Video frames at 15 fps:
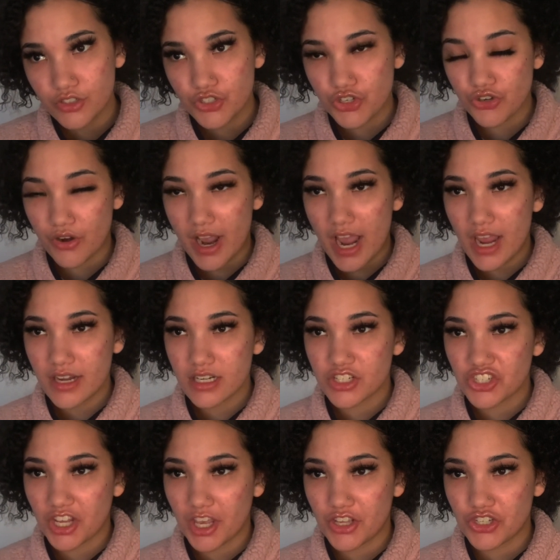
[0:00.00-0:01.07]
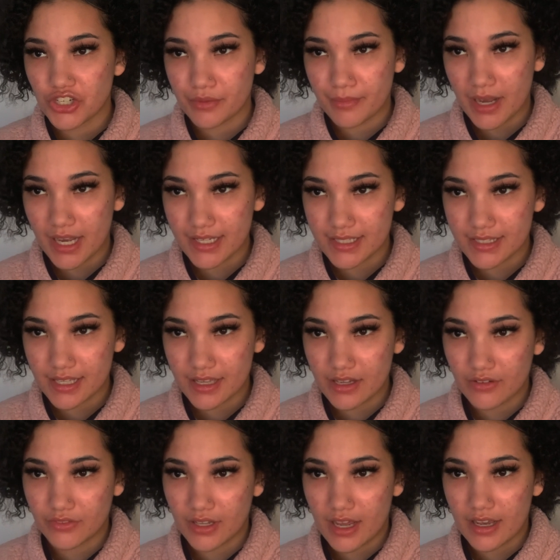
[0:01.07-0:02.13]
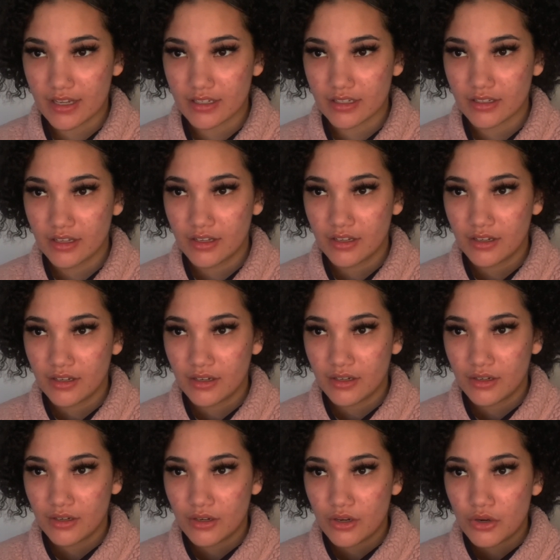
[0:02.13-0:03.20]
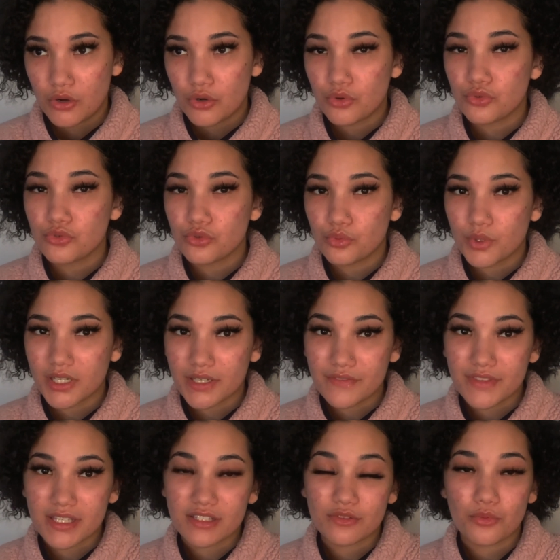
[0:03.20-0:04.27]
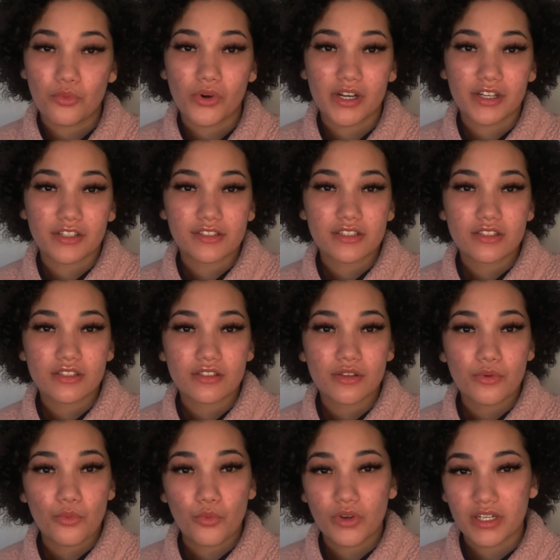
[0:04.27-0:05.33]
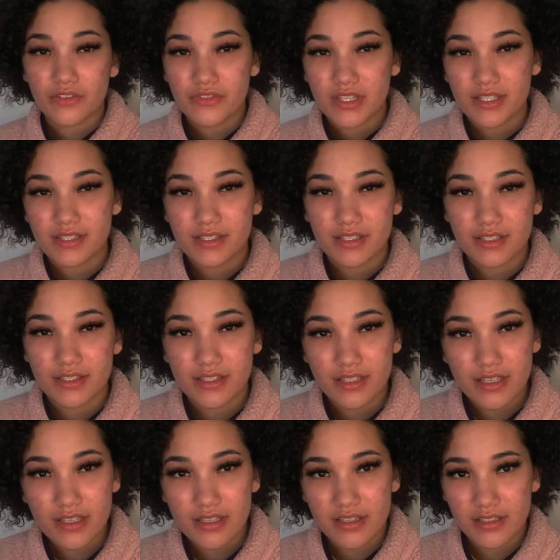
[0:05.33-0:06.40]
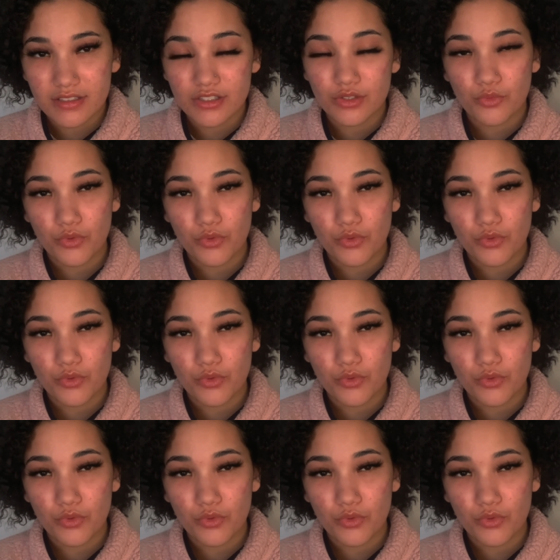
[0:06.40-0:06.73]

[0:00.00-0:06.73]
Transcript: Try to change your mindset of like, ooh, what if this works? What if this succeeds?